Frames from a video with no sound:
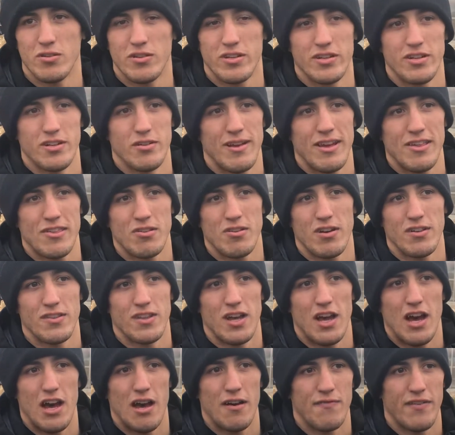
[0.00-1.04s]
looking to wrestle on
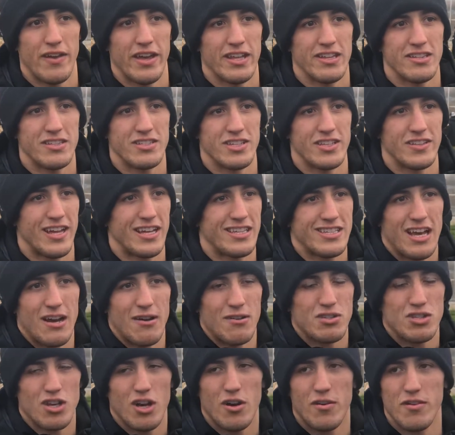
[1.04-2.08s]
the offense, and that's
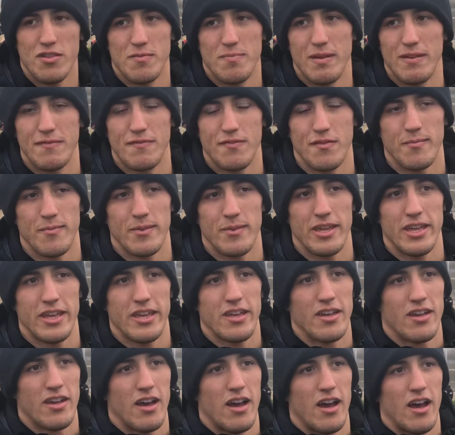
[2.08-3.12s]
how it's always been for
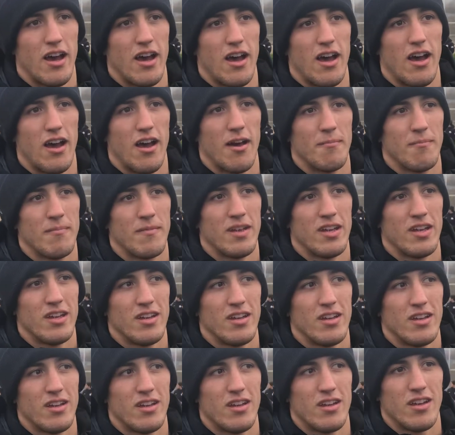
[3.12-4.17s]
me. Um,
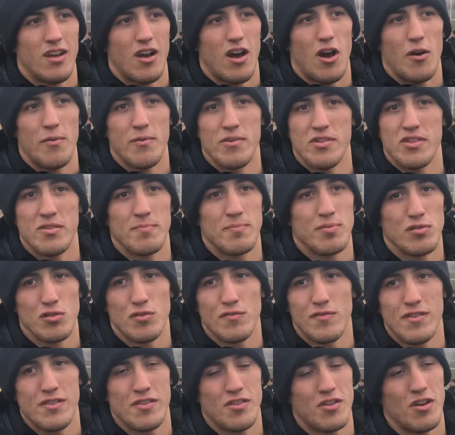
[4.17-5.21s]
always
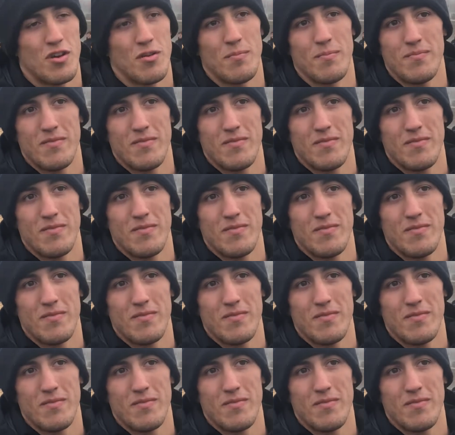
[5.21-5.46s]
improving. So